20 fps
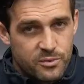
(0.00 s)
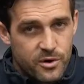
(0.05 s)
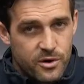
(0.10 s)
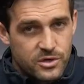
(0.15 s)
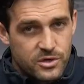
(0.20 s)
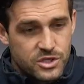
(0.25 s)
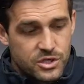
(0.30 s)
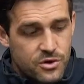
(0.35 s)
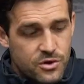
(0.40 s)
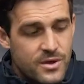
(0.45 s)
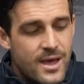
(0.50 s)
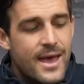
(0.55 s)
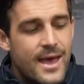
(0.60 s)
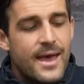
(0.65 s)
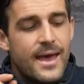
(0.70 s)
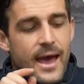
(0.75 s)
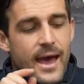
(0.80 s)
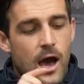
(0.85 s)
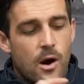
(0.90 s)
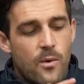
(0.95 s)
Pro 2.
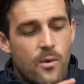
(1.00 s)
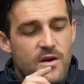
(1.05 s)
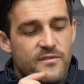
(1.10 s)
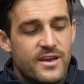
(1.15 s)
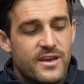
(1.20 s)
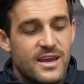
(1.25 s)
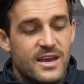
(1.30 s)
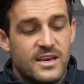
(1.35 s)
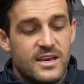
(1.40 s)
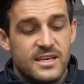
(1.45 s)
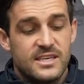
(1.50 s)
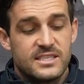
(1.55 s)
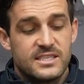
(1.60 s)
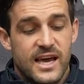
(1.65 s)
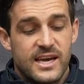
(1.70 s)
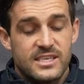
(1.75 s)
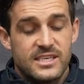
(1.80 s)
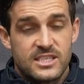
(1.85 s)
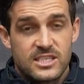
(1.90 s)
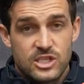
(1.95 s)
However, it is
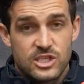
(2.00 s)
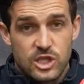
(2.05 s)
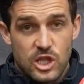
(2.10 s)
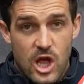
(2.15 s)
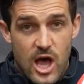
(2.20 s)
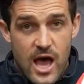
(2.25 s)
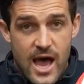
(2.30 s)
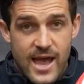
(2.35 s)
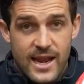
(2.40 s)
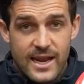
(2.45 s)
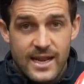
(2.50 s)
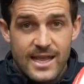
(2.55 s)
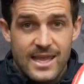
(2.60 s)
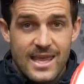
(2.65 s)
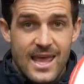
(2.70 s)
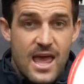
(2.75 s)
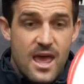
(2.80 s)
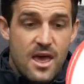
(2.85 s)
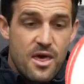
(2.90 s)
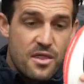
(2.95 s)
a
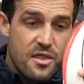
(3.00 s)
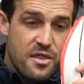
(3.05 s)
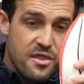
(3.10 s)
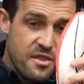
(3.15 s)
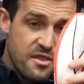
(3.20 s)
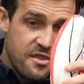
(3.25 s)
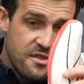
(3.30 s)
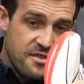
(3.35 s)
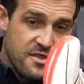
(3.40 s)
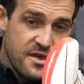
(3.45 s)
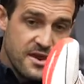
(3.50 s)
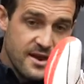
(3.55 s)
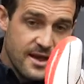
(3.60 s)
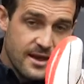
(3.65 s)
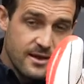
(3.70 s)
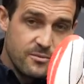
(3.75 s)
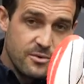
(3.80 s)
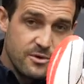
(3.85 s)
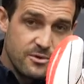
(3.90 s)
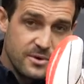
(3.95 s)
slightly
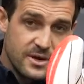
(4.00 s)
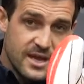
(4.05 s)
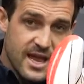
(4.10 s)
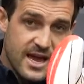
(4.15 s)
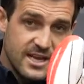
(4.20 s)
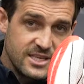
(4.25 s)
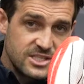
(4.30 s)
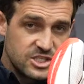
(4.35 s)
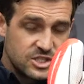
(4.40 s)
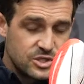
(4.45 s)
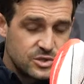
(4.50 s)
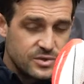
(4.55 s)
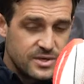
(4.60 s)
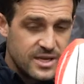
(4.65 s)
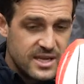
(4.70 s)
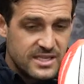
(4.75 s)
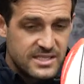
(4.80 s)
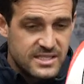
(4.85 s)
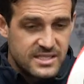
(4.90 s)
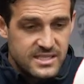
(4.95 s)
thinner with regards
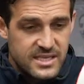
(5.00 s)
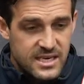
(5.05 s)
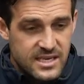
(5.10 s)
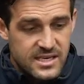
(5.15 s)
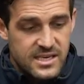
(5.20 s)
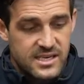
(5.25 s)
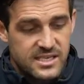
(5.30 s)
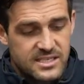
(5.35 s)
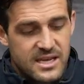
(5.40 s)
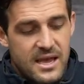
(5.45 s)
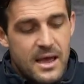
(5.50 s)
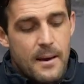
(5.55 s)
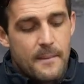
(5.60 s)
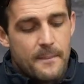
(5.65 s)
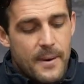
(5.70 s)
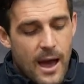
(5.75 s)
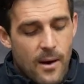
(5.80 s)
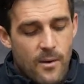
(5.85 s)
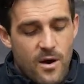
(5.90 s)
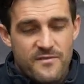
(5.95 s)
to its thickness.
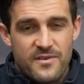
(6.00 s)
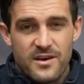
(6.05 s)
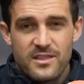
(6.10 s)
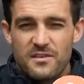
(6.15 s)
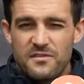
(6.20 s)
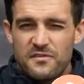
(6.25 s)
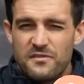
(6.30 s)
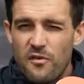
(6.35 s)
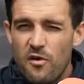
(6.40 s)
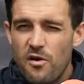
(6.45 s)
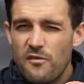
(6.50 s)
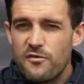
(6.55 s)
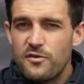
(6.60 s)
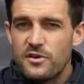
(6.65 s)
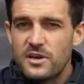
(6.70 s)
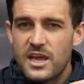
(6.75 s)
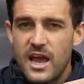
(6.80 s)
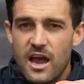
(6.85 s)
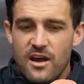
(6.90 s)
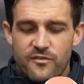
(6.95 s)
However, the
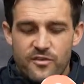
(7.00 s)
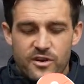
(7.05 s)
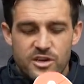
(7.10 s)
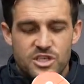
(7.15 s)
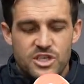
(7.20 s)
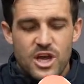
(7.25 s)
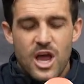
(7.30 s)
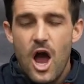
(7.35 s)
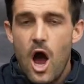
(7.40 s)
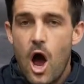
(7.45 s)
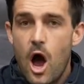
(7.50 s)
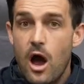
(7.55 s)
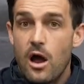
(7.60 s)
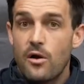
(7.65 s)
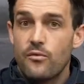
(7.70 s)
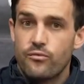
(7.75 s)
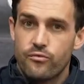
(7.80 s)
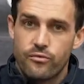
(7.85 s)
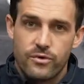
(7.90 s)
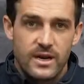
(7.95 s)
forefoot coverage I
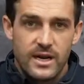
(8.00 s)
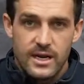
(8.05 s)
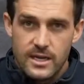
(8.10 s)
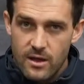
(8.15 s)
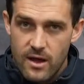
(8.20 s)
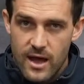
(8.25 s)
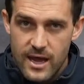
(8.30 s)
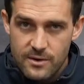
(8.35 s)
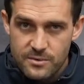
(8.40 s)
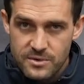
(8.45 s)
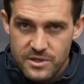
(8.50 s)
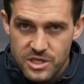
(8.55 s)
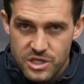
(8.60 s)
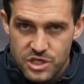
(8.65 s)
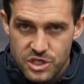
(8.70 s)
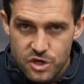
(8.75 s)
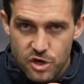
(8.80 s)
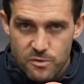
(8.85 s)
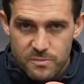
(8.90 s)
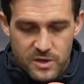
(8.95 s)
really like with this
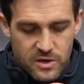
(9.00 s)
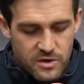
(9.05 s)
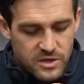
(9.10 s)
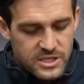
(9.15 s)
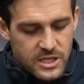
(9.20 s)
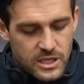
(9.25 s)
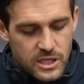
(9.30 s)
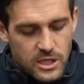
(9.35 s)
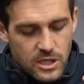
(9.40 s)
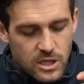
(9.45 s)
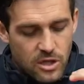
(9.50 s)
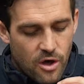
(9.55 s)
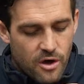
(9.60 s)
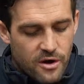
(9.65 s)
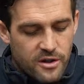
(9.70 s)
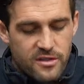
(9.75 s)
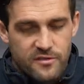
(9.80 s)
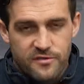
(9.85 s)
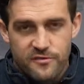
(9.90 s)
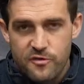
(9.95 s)
shoe because a
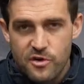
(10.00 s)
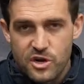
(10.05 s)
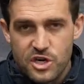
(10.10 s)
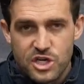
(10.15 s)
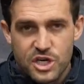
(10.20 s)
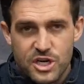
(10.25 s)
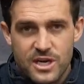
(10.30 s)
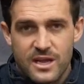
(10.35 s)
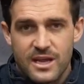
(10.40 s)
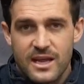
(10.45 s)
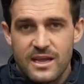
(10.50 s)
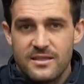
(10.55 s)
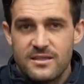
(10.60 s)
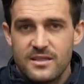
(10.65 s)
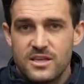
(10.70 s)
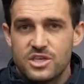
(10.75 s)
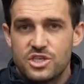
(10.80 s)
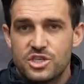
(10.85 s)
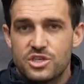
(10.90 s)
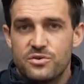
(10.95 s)
lot of the friction in
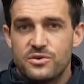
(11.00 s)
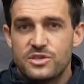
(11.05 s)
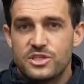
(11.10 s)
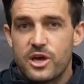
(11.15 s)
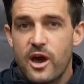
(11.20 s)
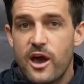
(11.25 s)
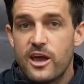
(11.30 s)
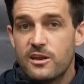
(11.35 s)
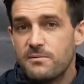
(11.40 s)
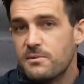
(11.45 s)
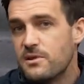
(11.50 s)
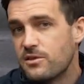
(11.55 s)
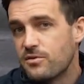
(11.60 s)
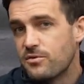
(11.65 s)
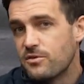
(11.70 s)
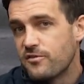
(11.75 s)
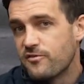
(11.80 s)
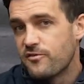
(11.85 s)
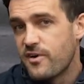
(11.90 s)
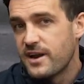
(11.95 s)
this shoe is going to be
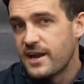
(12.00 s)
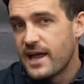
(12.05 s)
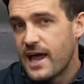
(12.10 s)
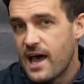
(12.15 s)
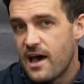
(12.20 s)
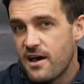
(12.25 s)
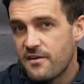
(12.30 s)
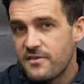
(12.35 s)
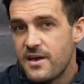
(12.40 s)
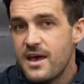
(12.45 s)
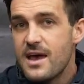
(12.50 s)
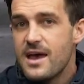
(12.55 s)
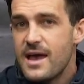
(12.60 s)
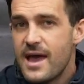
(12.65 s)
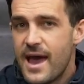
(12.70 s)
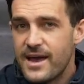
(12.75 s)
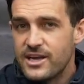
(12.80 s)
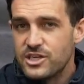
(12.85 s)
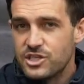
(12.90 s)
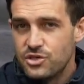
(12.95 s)
through the front half
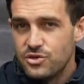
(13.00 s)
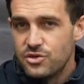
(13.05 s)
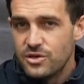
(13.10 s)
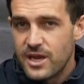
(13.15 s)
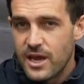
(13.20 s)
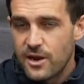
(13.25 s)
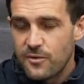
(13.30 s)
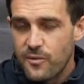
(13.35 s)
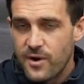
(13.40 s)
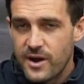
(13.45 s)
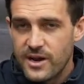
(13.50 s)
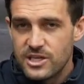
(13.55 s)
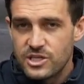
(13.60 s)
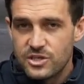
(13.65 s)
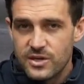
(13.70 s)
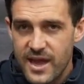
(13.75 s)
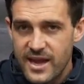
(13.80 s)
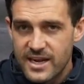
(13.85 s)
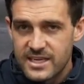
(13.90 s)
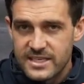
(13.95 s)
as you get ready
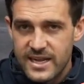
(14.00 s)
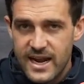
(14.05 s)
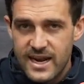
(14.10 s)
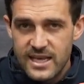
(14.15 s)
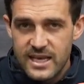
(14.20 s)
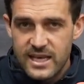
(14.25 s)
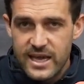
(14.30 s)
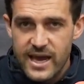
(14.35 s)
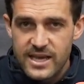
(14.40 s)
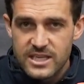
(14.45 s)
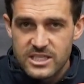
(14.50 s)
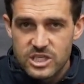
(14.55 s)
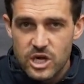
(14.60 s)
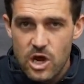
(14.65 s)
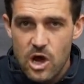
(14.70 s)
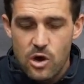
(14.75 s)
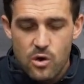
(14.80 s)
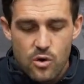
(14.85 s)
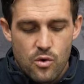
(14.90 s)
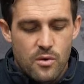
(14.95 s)
to exit out of your gait
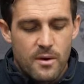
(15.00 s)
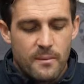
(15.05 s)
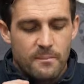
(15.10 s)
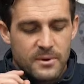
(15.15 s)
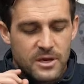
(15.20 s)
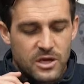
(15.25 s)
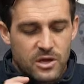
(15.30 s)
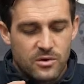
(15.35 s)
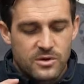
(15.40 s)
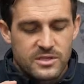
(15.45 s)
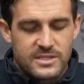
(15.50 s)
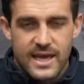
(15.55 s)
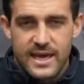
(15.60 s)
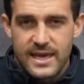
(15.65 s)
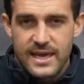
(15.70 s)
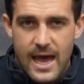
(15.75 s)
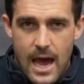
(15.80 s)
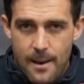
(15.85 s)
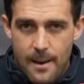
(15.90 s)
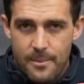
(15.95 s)
cycle because
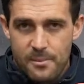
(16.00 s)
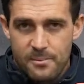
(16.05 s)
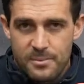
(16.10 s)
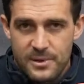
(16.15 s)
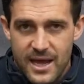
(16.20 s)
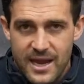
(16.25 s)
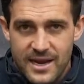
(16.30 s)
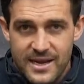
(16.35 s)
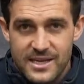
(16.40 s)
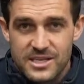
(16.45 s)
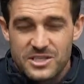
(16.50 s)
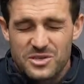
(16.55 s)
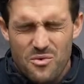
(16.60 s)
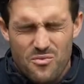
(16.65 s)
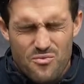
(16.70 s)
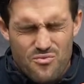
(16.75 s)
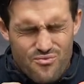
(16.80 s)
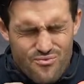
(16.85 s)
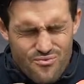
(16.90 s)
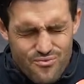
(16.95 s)
that carbon plate is
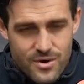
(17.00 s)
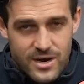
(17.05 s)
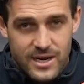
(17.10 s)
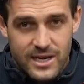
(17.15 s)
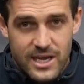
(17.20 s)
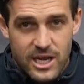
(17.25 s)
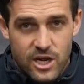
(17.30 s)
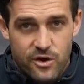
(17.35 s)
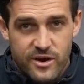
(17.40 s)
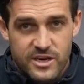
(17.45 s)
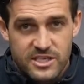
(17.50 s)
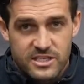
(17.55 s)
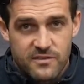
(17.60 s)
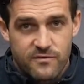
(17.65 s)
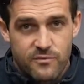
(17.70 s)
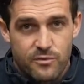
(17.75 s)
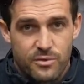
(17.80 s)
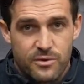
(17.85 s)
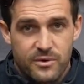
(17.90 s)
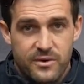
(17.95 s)
really
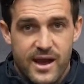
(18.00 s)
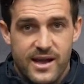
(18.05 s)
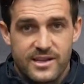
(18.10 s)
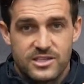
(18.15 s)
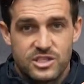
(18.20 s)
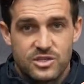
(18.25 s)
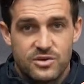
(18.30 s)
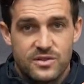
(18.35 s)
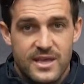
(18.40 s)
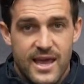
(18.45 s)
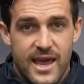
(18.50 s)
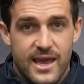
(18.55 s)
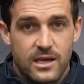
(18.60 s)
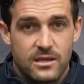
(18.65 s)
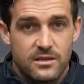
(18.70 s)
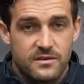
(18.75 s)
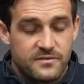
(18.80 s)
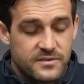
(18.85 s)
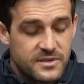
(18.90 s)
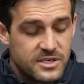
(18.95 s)
aggressive with regards to the
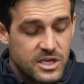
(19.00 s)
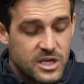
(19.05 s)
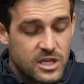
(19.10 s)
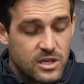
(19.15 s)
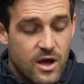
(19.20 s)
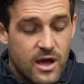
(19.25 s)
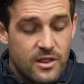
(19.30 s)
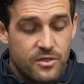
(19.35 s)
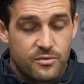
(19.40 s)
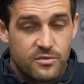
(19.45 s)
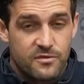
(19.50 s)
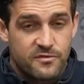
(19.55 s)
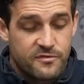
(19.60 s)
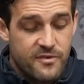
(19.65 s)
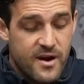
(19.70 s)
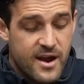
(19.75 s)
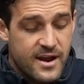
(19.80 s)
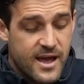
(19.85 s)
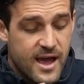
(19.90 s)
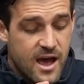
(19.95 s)
angle of decline through the
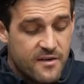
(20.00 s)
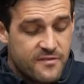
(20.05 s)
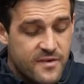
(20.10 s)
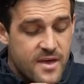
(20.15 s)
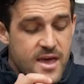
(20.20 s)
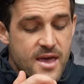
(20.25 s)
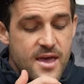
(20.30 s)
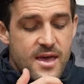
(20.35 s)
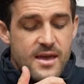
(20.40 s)
front half.